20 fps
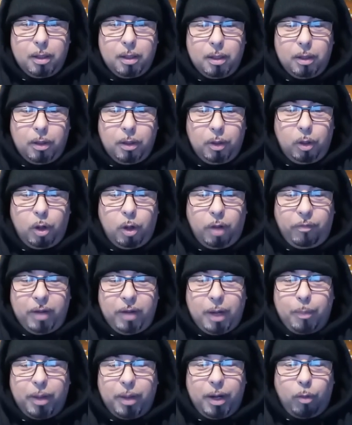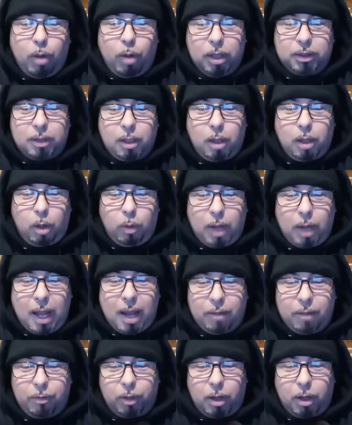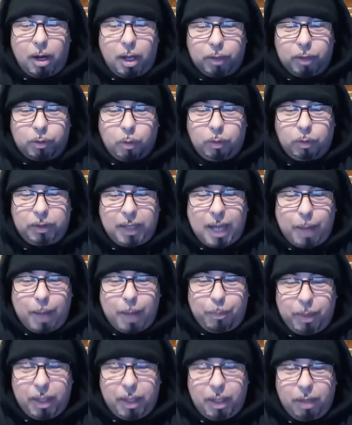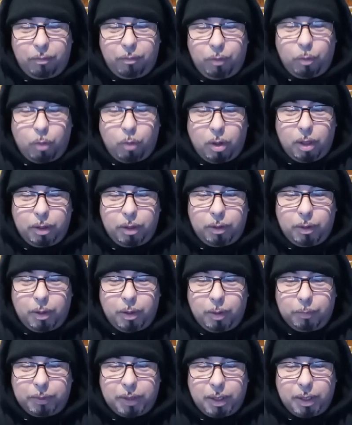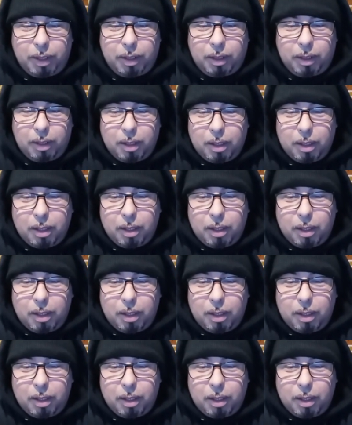You know, if anybody wants to go live, you could also tap in if you want. You know what I'm saying?